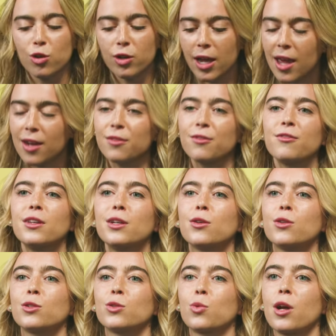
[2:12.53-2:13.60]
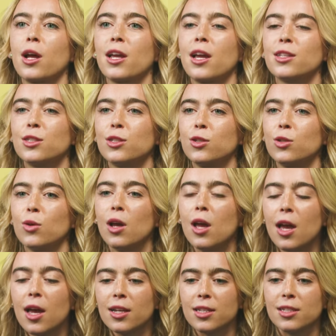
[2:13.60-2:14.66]
creative field where I get
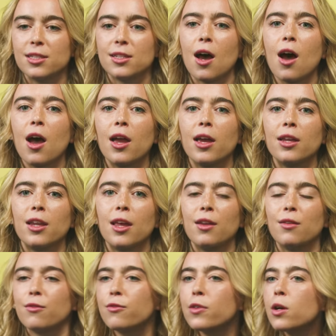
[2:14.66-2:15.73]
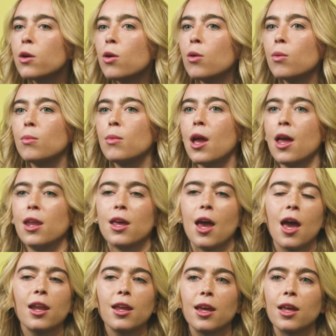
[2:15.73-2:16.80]
to design and film and
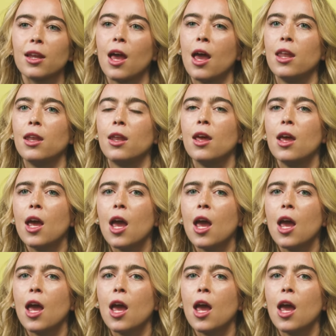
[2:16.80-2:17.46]
edit and